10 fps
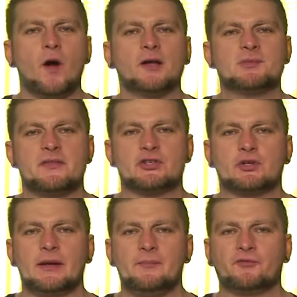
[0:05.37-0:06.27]
welcome to the
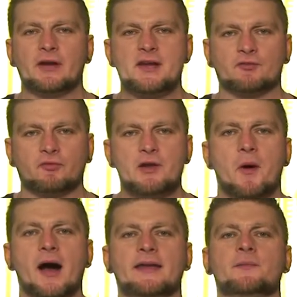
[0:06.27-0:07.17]
Scream Freak
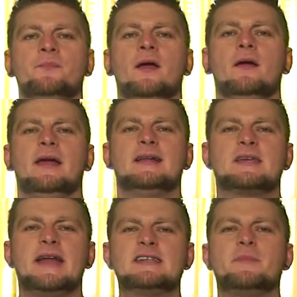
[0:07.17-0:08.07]
Rewind. In
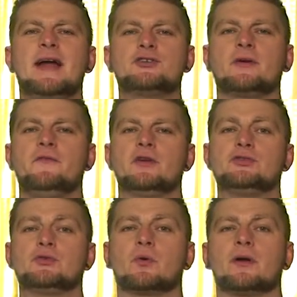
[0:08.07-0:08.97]
today's Magic Reveal
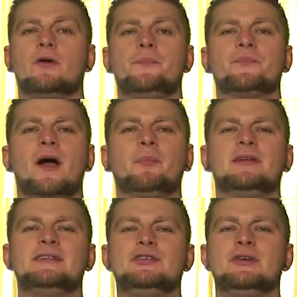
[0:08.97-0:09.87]
tutorial, I'm
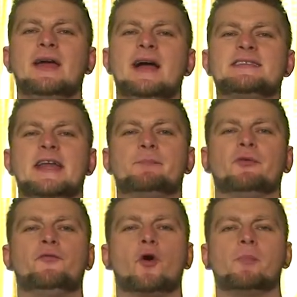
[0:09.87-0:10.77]
going to teach you guys how to
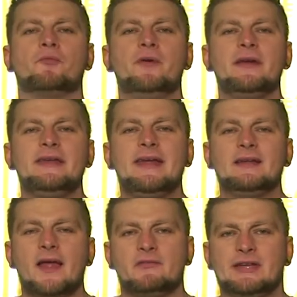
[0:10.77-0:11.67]
perform a really neat
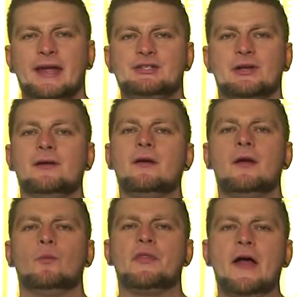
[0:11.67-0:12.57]
levitation
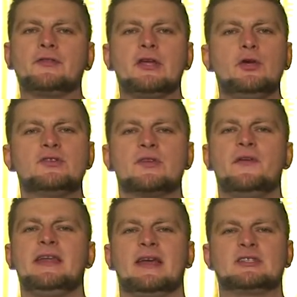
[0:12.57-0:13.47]
without the use of
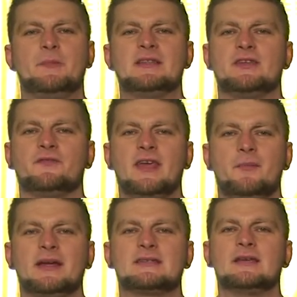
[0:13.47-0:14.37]
any expensive
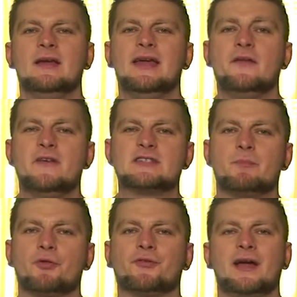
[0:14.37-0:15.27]
gimmicks,
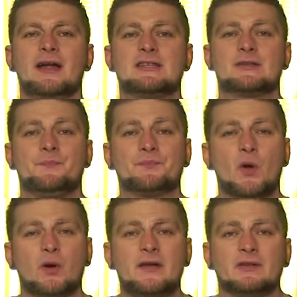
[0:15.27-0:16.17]
invisible threads,
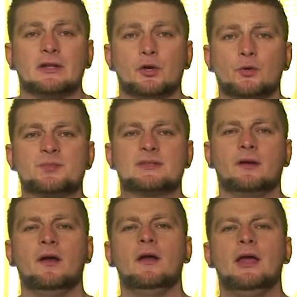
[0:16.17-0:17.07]
or even loops.
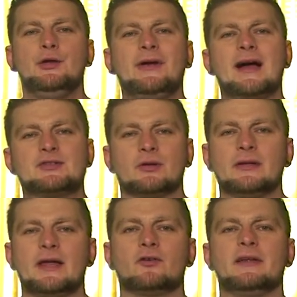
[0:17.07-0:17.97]
You guys are
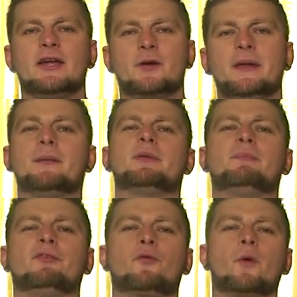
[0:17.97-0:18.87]
literally going to be able to
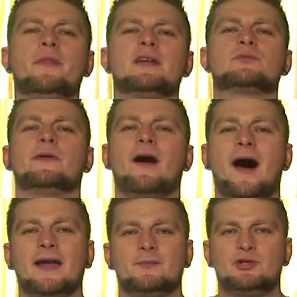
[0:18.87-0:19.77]
perform this with
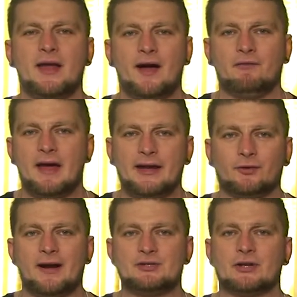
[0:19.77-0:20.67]
items you have lying
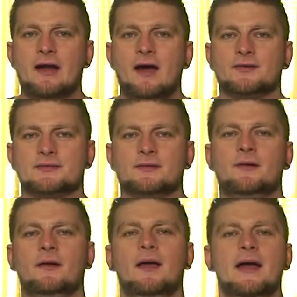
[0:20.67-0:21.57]
around your house.
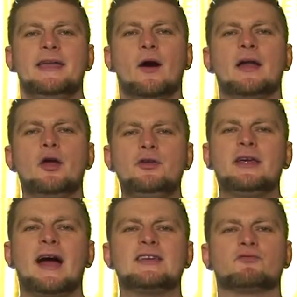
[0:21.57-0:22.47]
Now, I know you
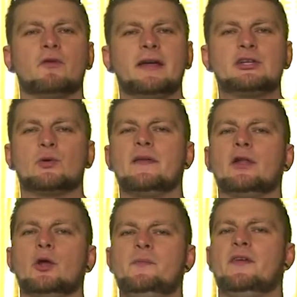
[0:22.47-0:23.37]
guys really enjoy the
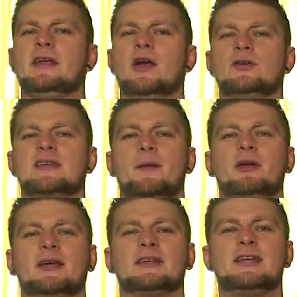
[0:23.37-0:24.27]
loop videos, and I'm
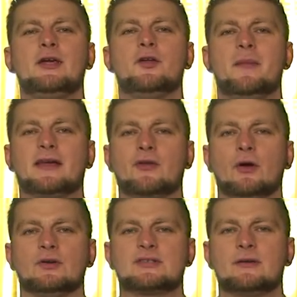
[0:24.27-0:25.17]
going to continue to make
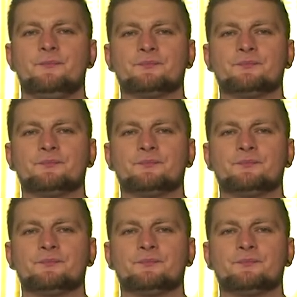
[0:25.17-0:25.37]
those.